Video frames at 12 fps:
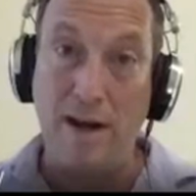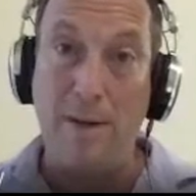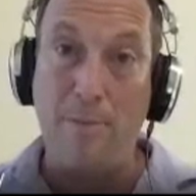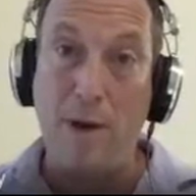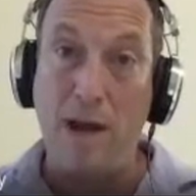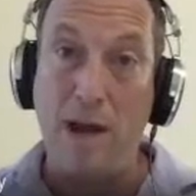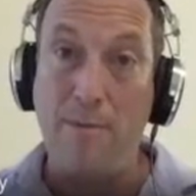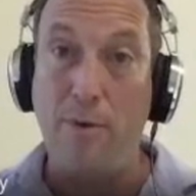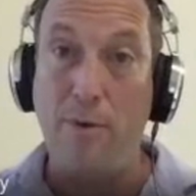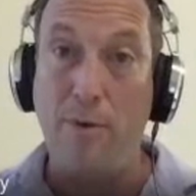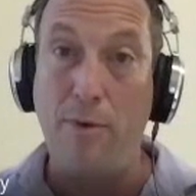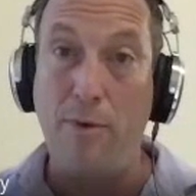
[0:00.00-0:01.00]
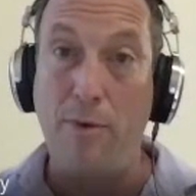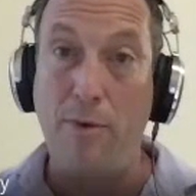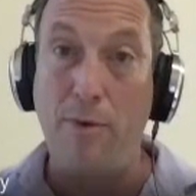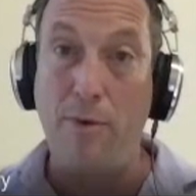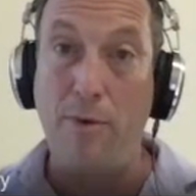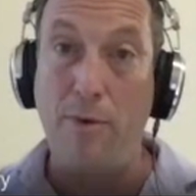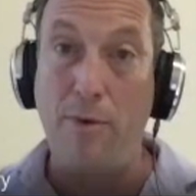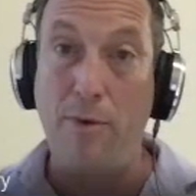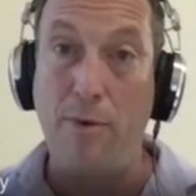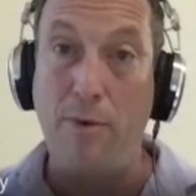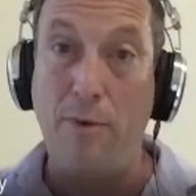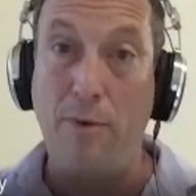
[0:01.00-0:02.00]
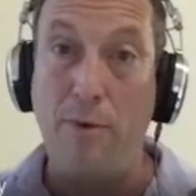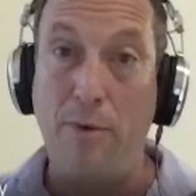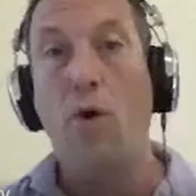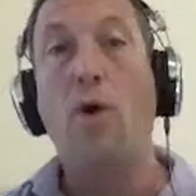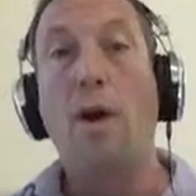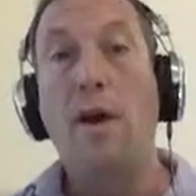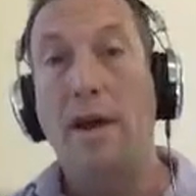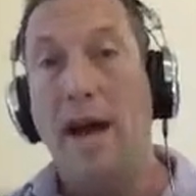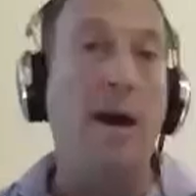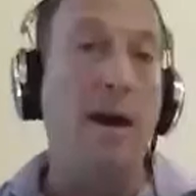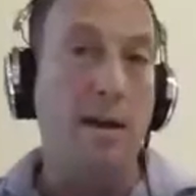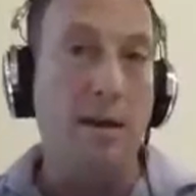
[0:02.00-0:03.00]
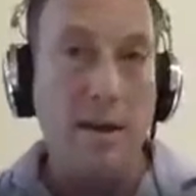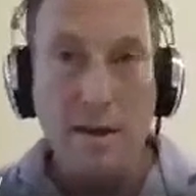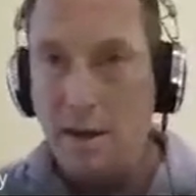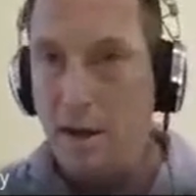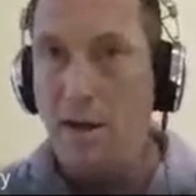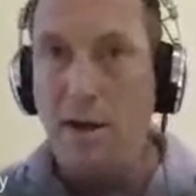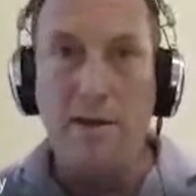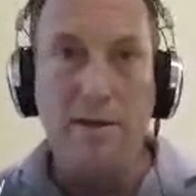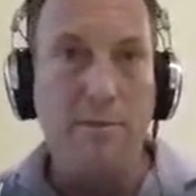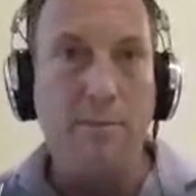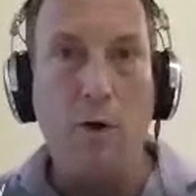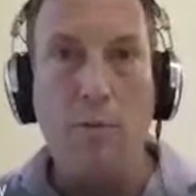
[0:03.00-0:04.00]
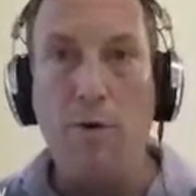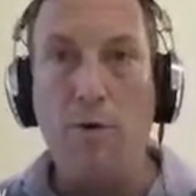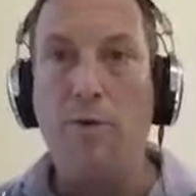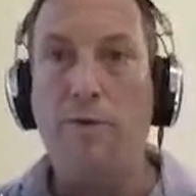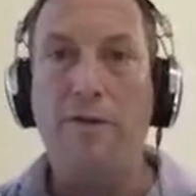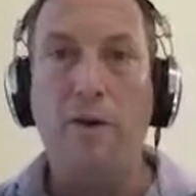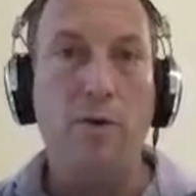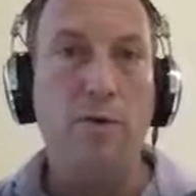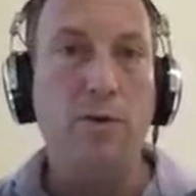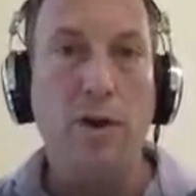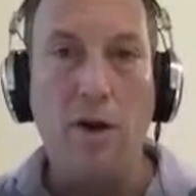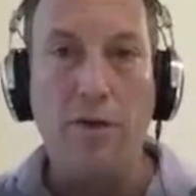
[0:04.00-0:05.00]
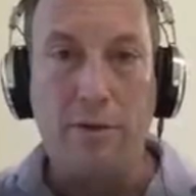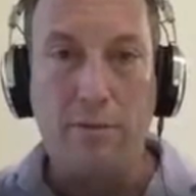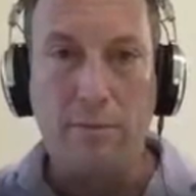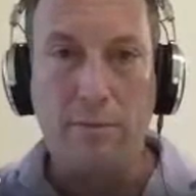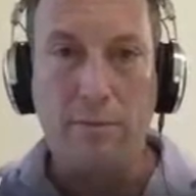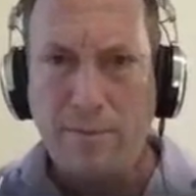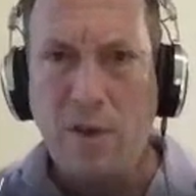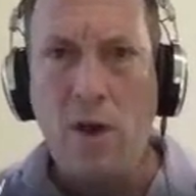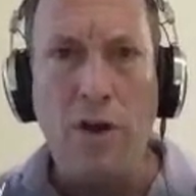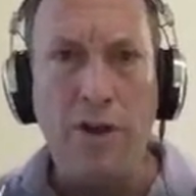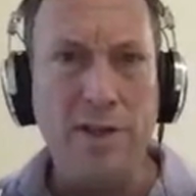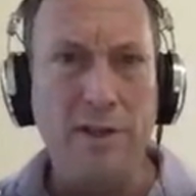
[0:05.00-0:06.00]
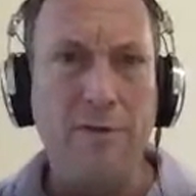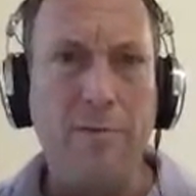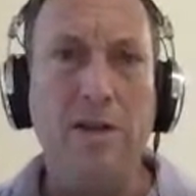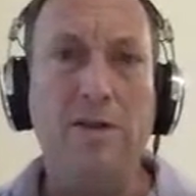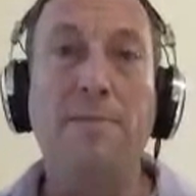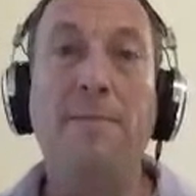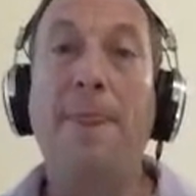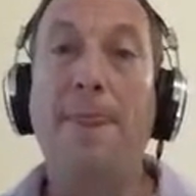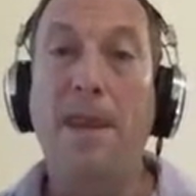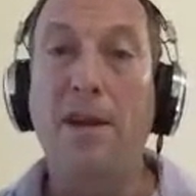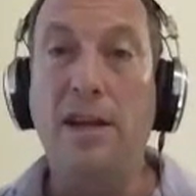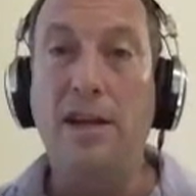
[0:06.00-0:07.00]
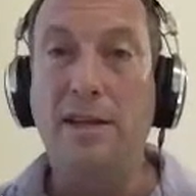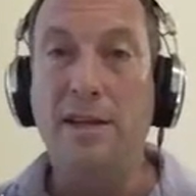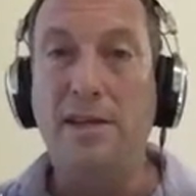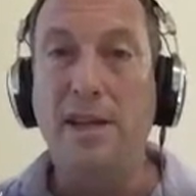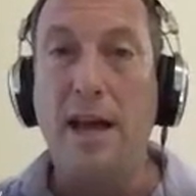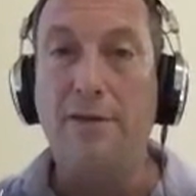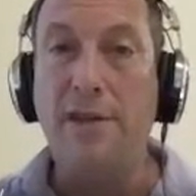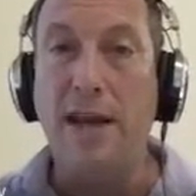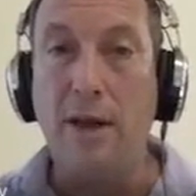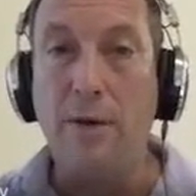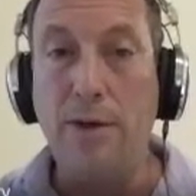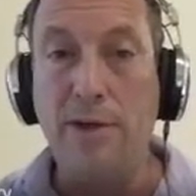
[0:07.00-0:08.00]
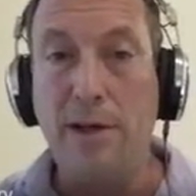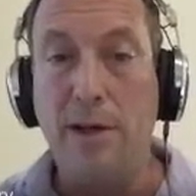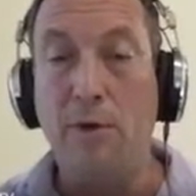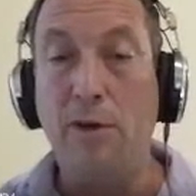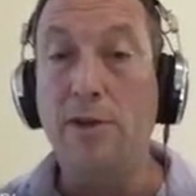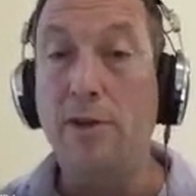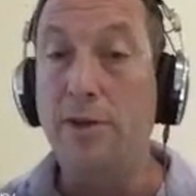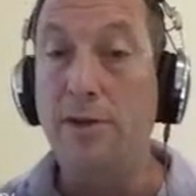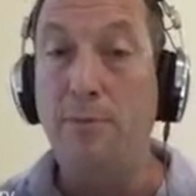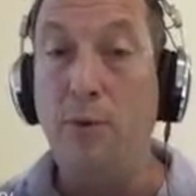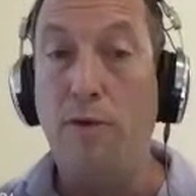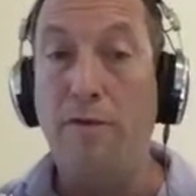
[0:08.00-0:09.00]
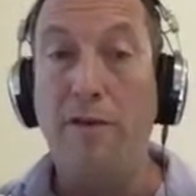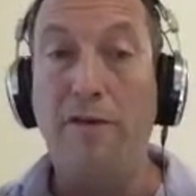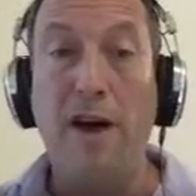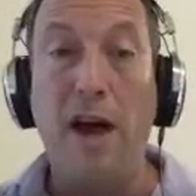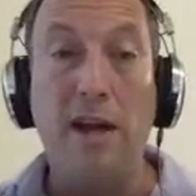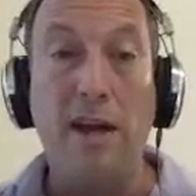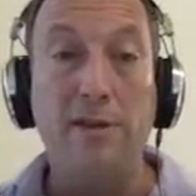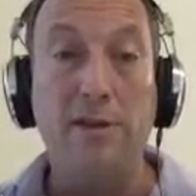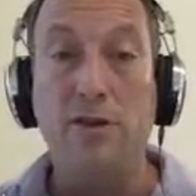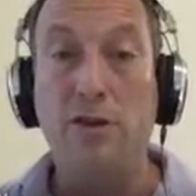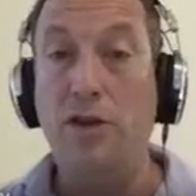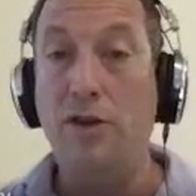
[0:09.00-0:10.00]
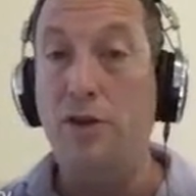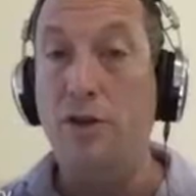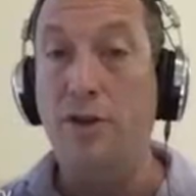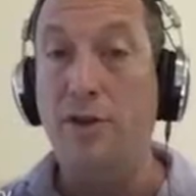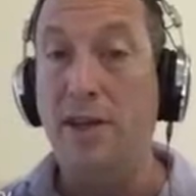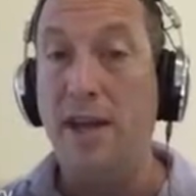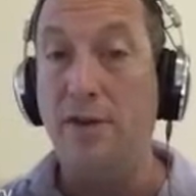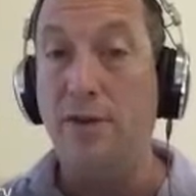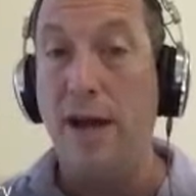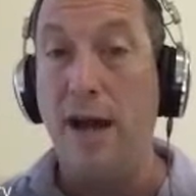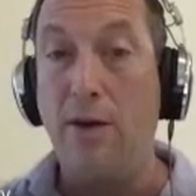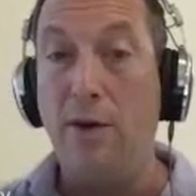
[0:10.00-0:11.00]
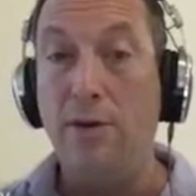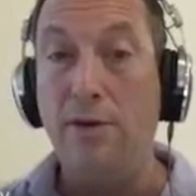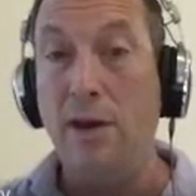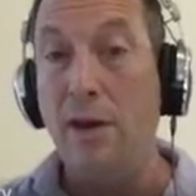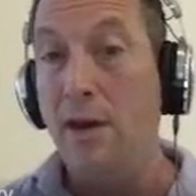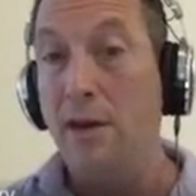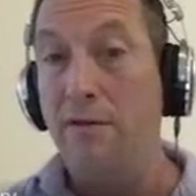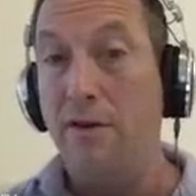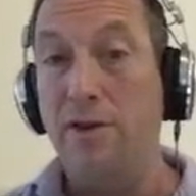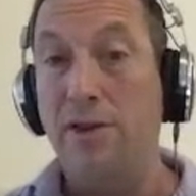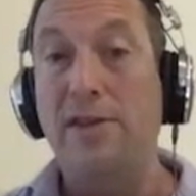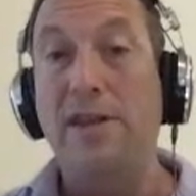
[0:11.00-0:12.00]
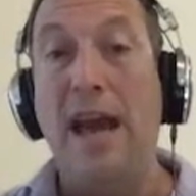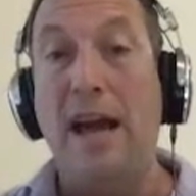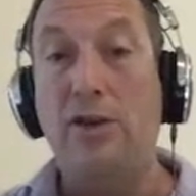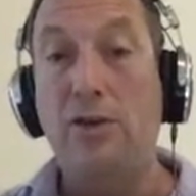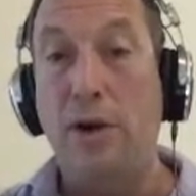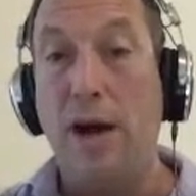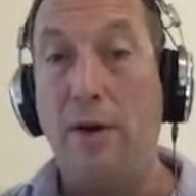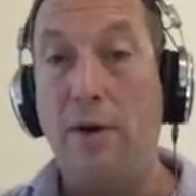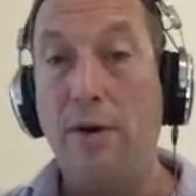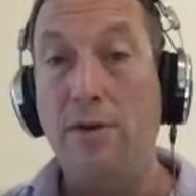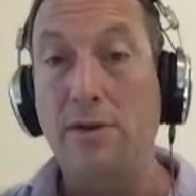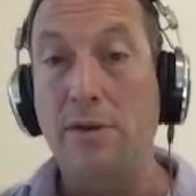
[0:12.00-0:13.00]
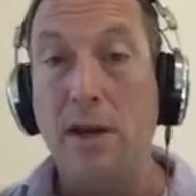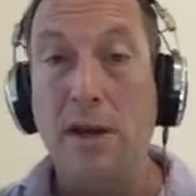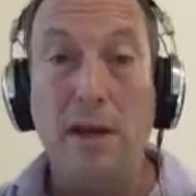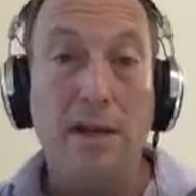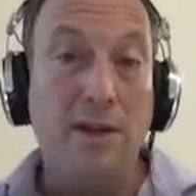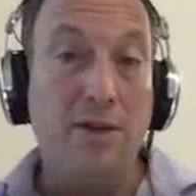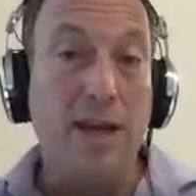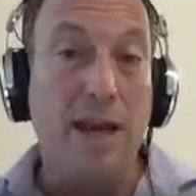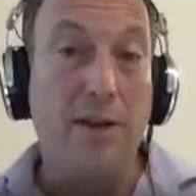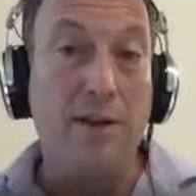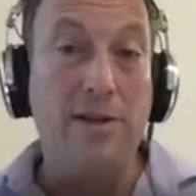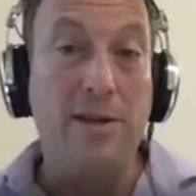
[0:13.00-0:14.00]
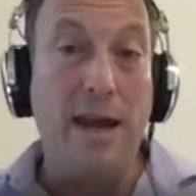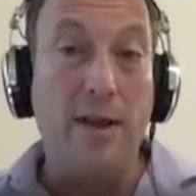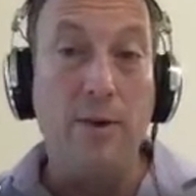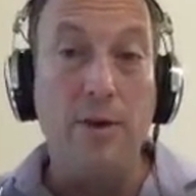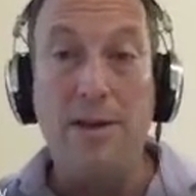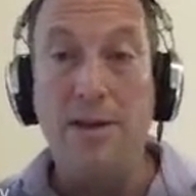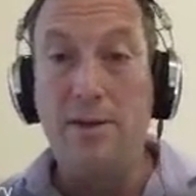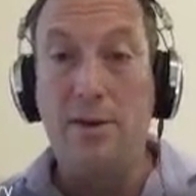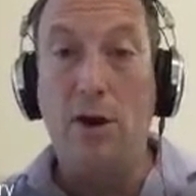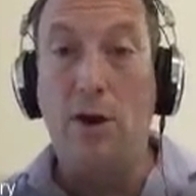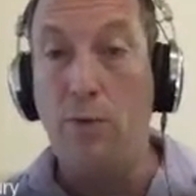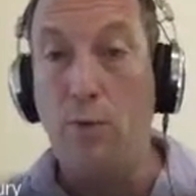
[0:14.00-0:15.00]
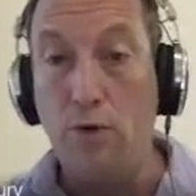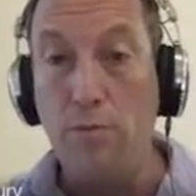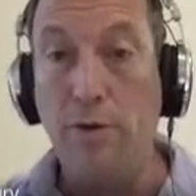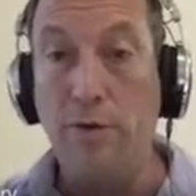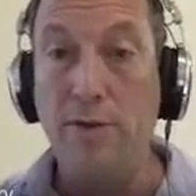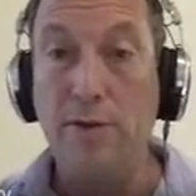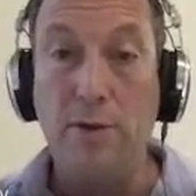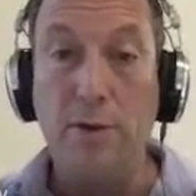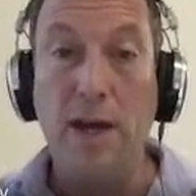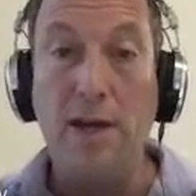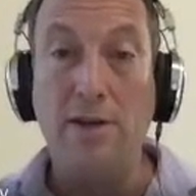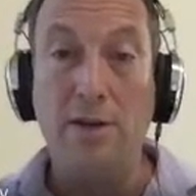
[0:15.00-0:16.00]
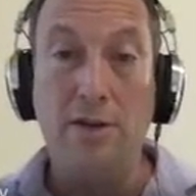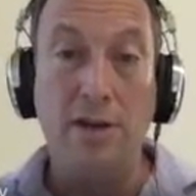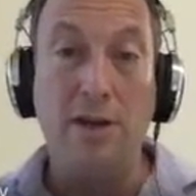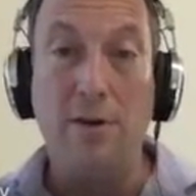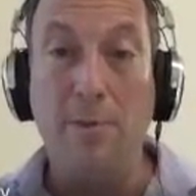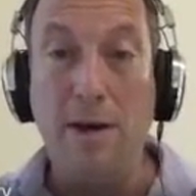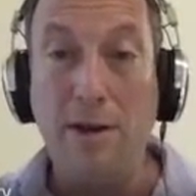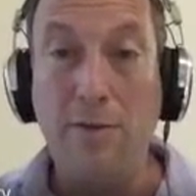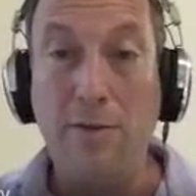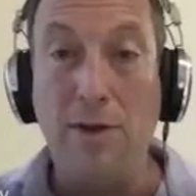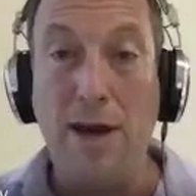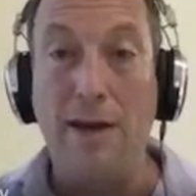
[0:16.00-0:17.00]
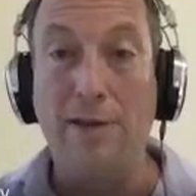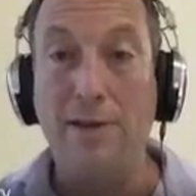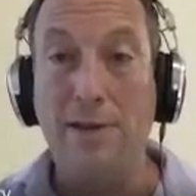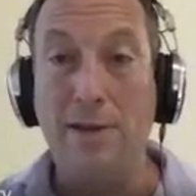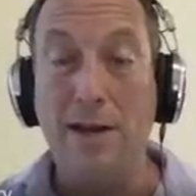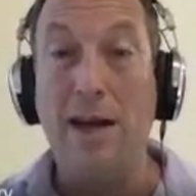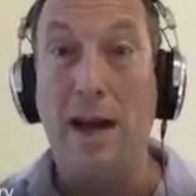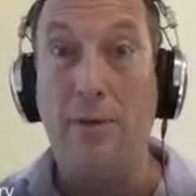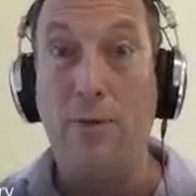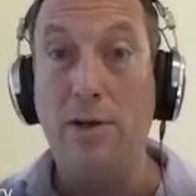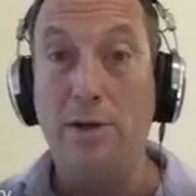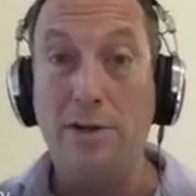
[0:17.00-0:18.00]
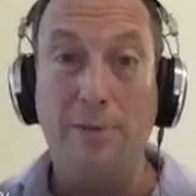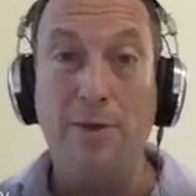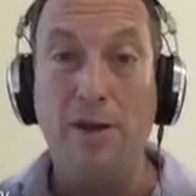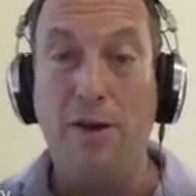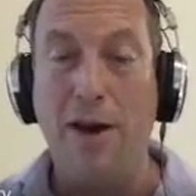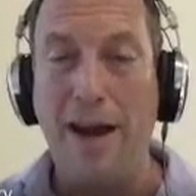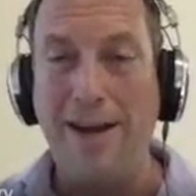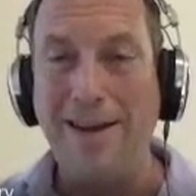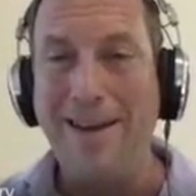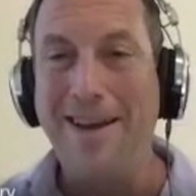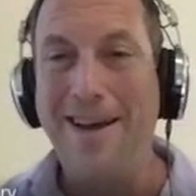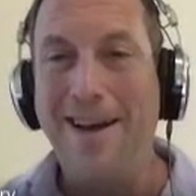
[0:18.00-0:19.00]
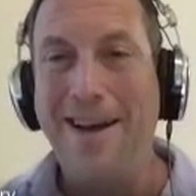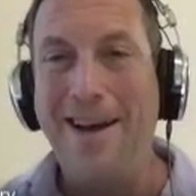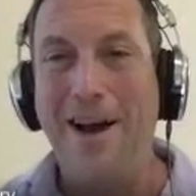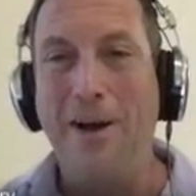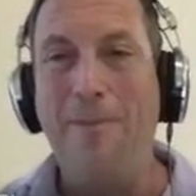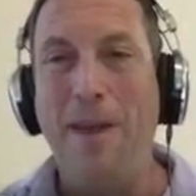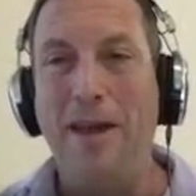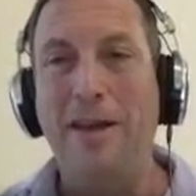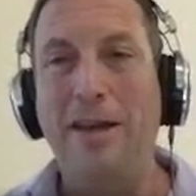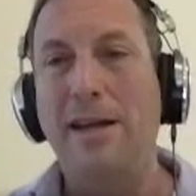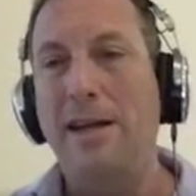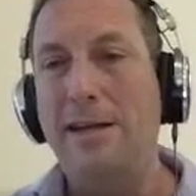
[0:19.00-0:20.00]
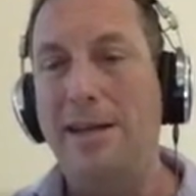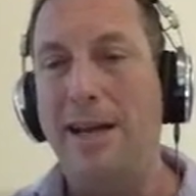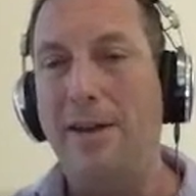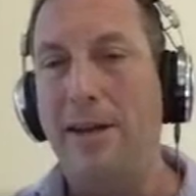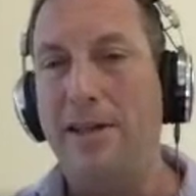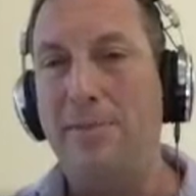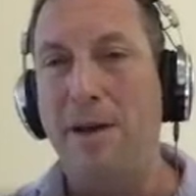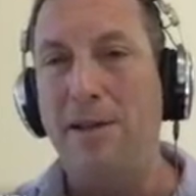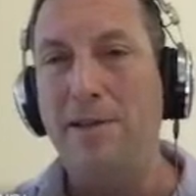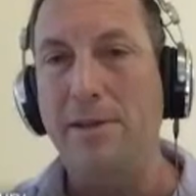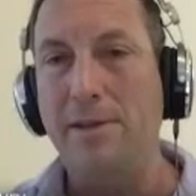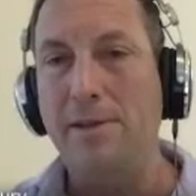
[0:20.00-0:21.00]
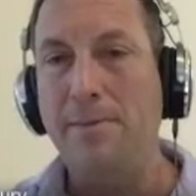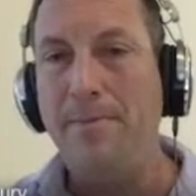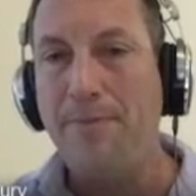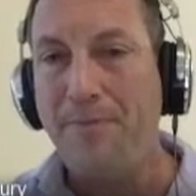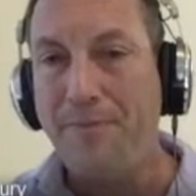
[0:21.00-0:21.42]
brain on paper as they're called, or on an iPad, mobile phone, all this information. Then you get the staff salary summary. So it's important for finances. You can show the scheduled hours versus the actual hours, their daily salary. These are all in rubles. So in case you think you're making 3,000 a day, I wish, that'd be great. And then any daily expenses.